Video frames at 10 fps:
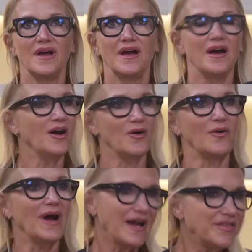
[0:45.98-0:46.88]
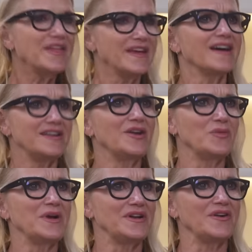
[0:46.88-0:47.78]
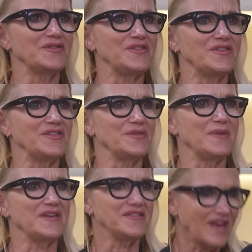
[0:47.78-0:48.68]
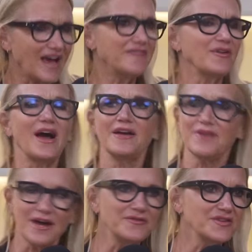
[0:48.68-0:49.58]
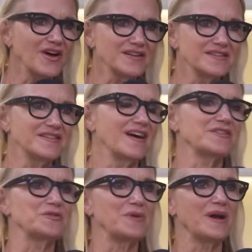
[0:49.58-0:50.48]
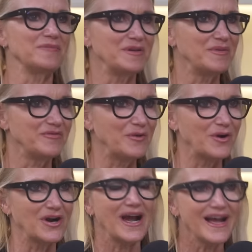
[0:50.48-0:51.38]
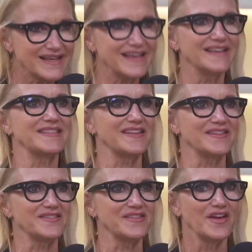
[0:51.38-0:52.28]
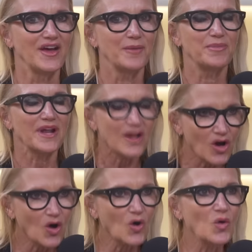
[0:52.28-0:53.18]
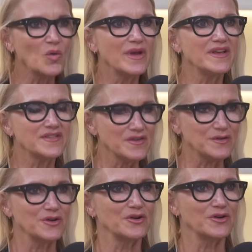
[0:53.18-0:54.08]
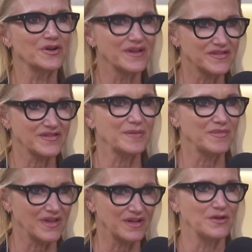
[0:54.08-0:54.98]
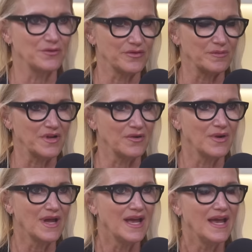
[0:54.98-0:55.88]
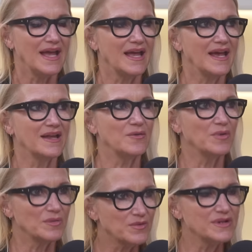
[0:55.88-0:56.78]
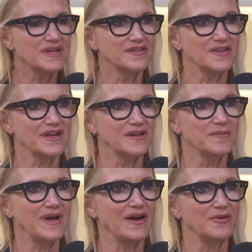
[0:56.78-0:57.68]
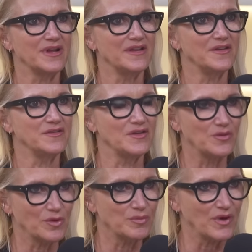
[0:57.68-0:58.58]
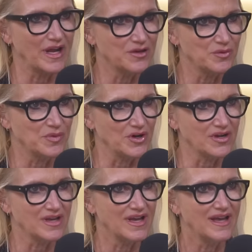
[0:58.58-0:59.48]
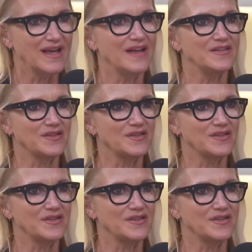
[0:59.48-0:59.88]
oh, I think I know what narcissism is. I've talked to Dr. Romney before. I get this, but I always learn something new from you. And what I'm really excited about is your brand new book has